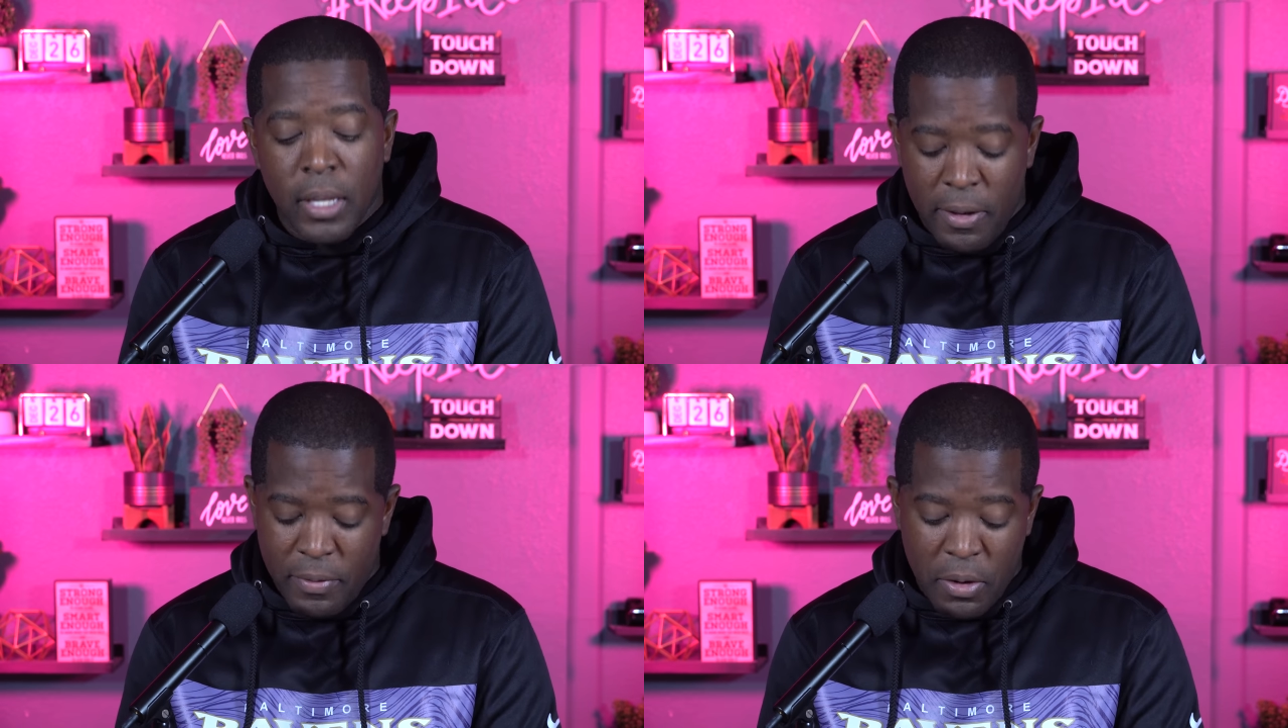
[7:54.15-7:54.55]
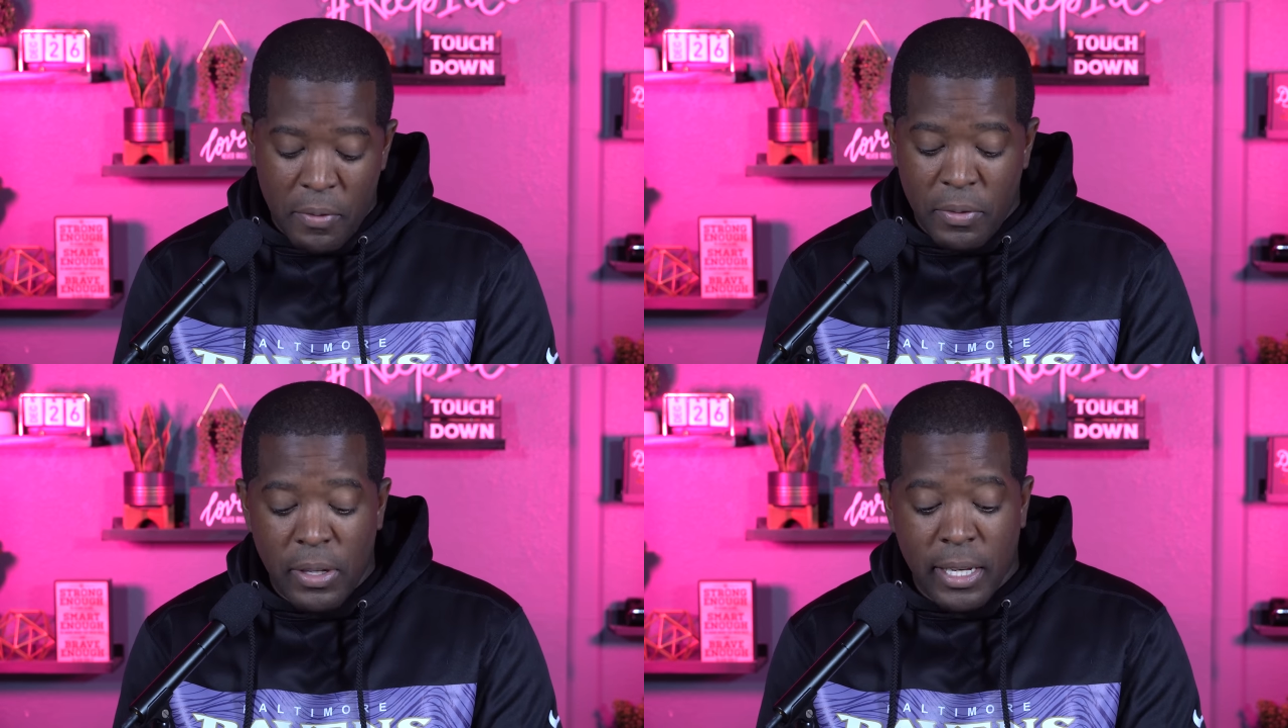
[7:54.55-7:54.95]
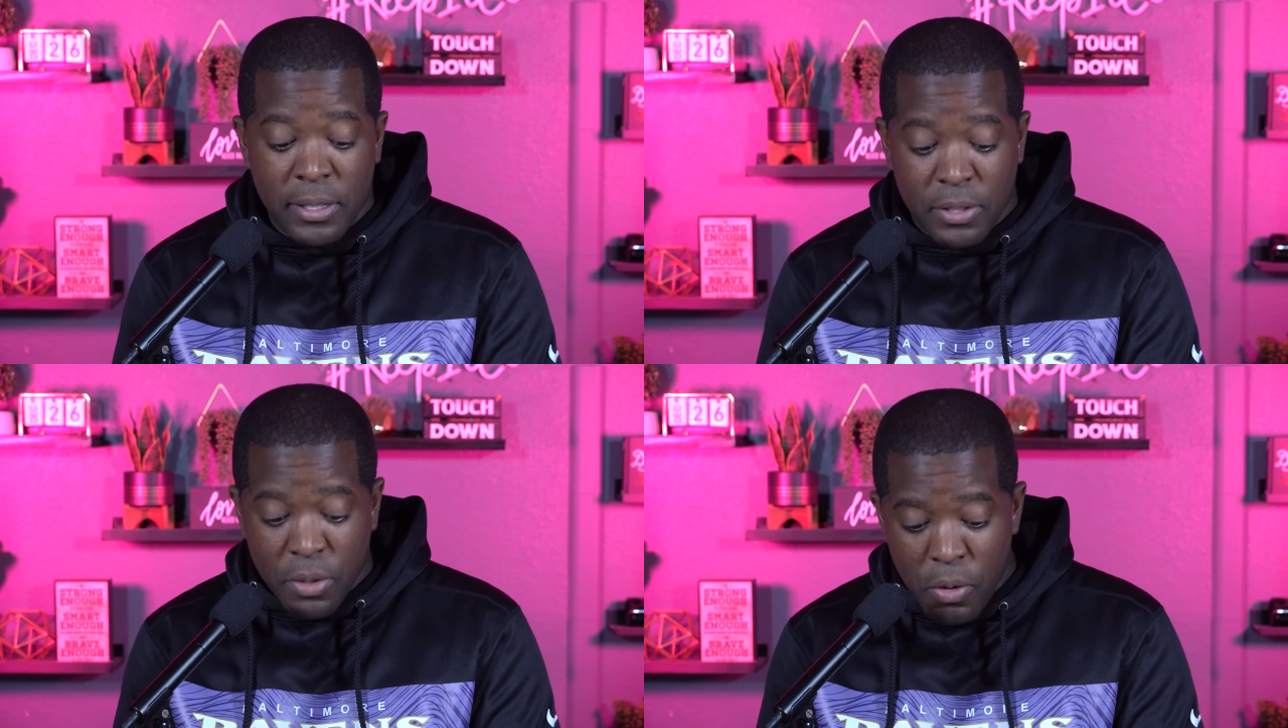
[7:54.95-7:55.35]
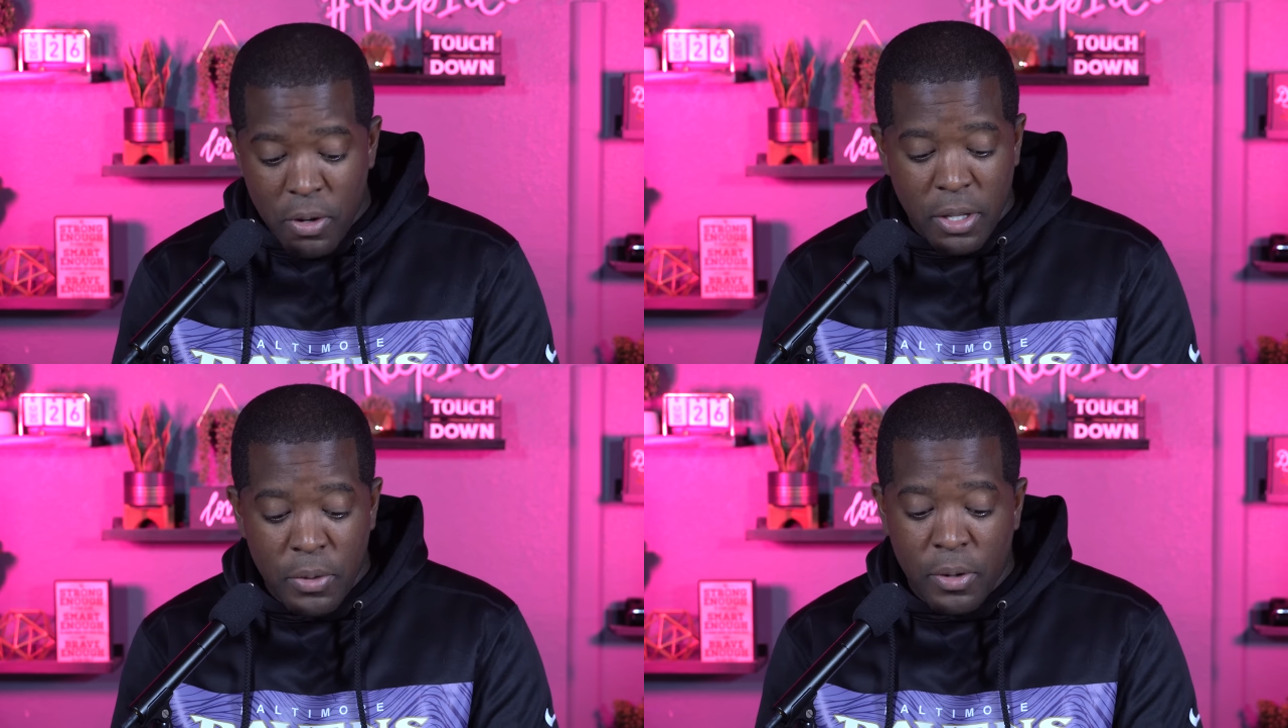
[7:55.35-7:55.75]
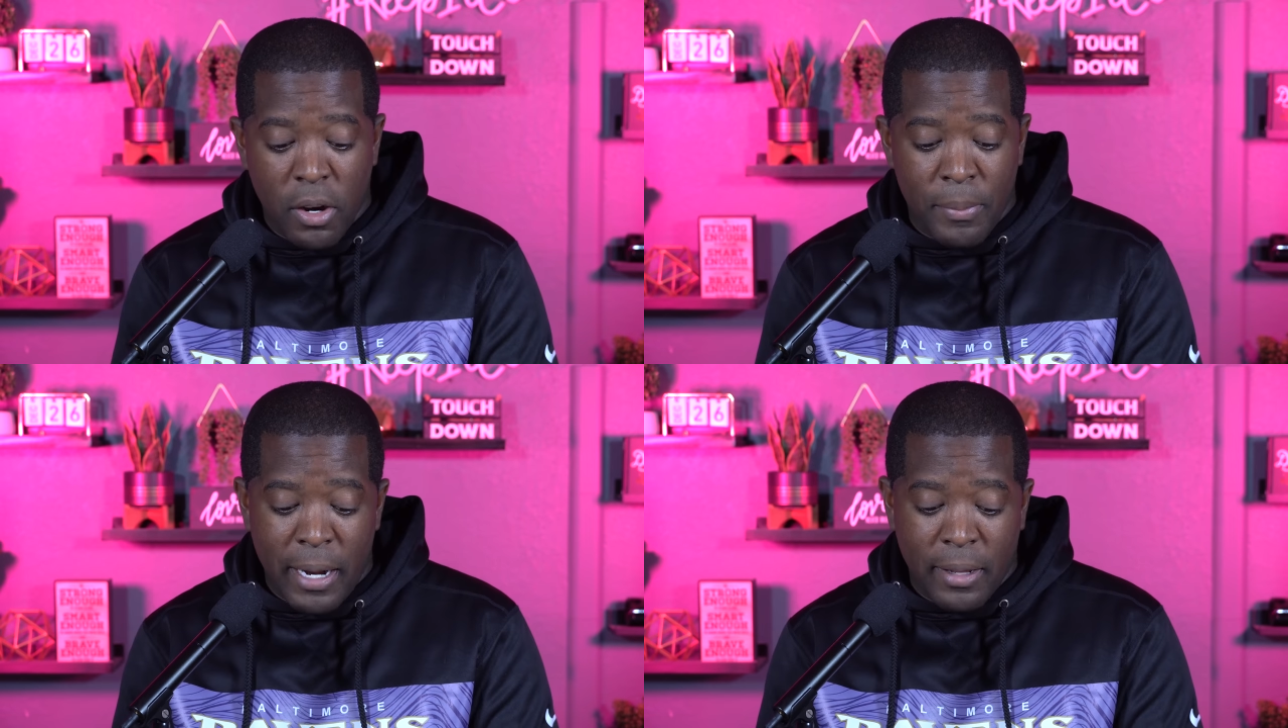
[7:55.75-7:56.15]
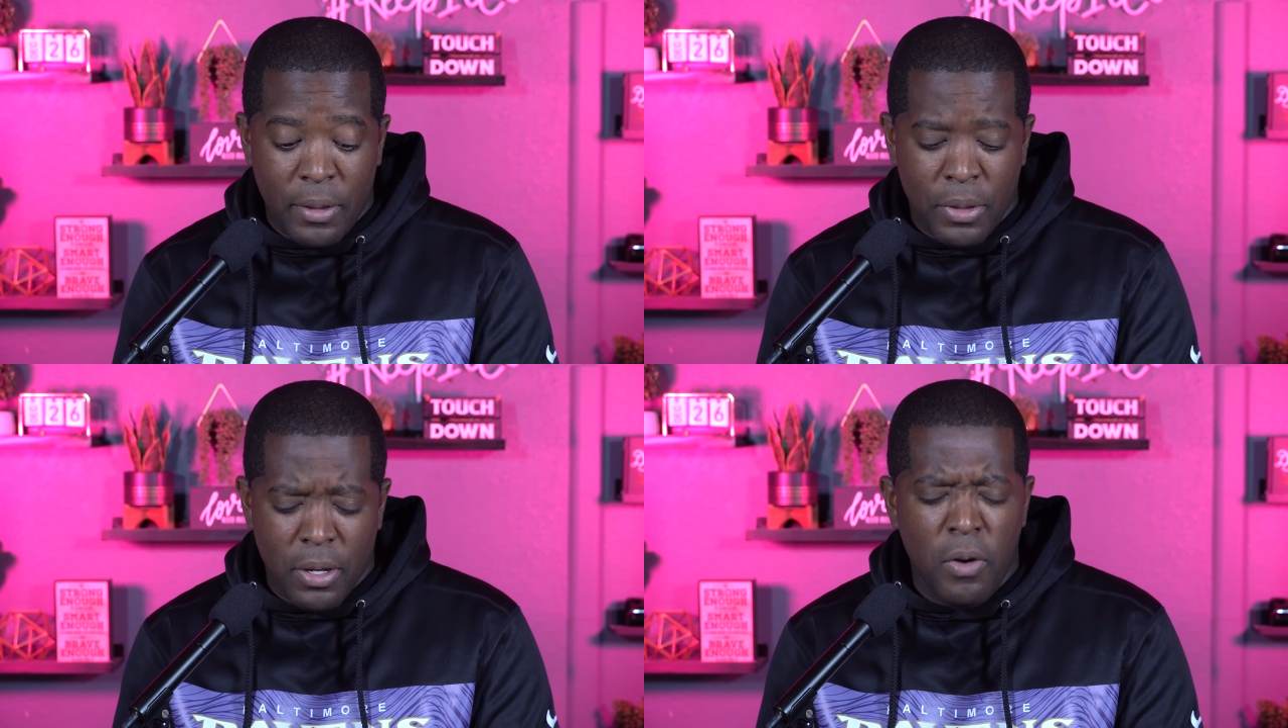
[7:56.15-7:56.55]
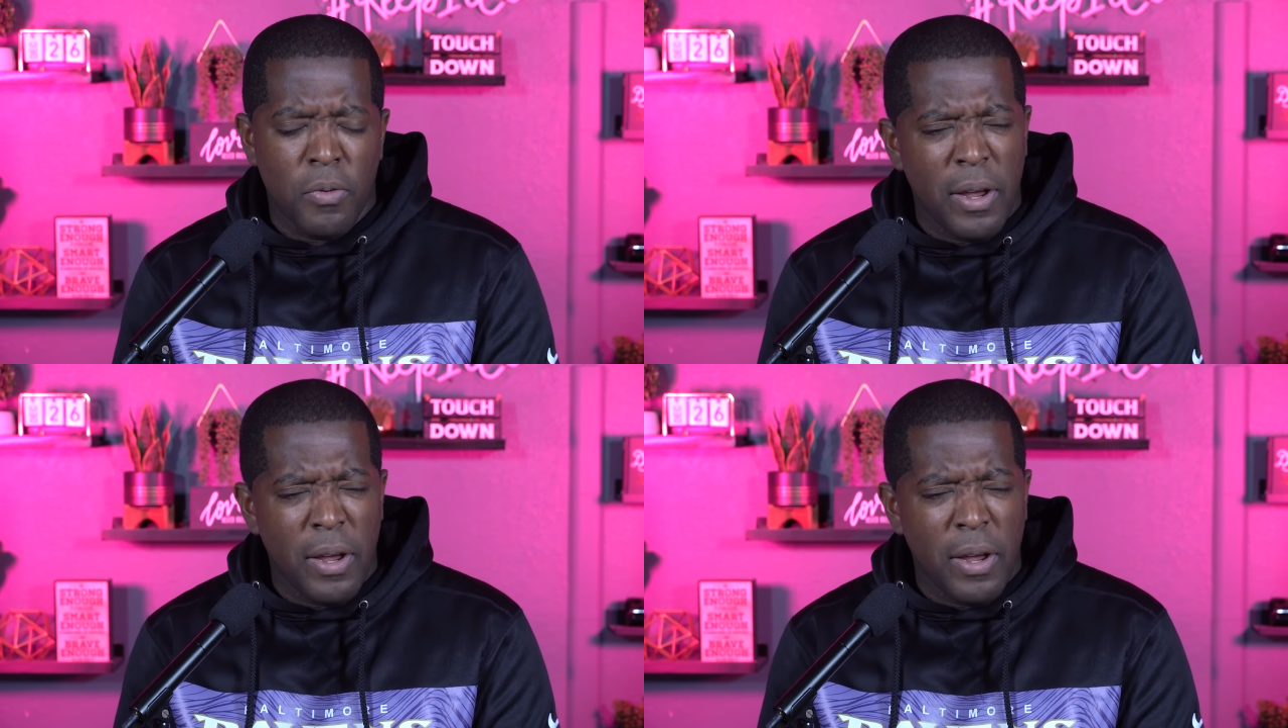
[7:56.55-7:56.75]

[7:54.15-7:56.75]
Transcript: Even though if you look at the score, you would automatically think, oh,